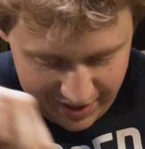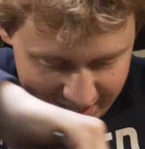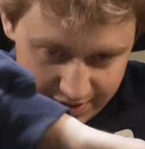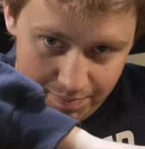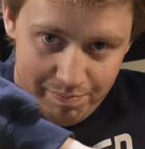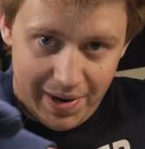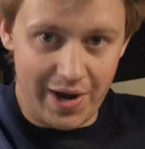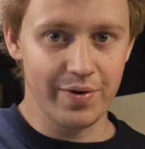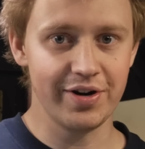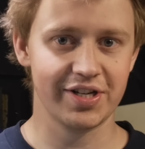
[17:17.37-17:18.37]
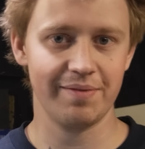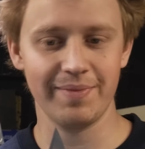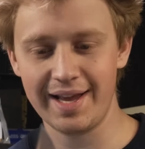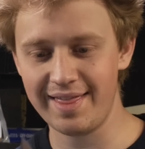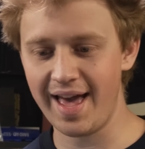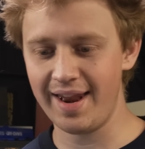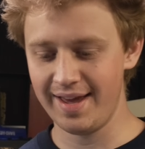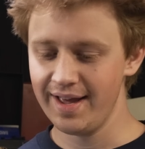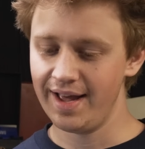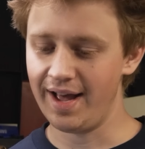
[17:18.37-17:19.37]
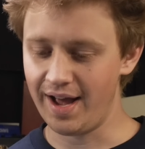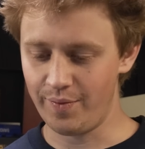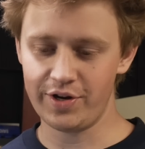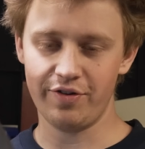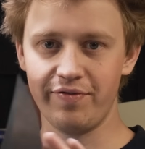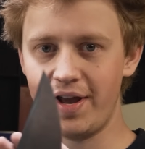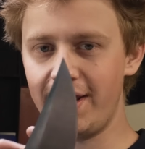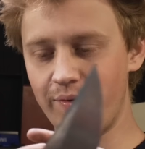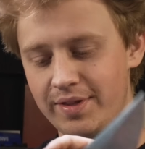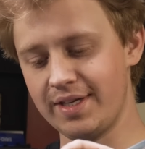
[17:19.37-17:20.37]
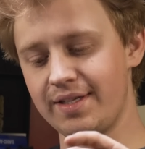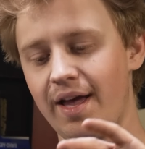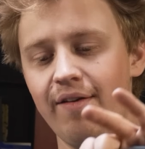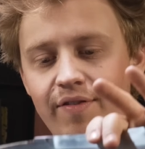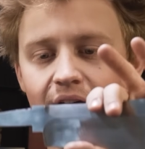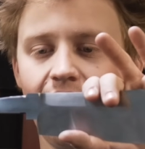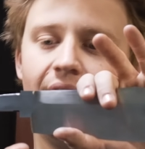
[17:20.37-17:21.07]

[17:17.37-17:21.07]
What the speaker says: you get some bone or something like that when you're fighting with this knife.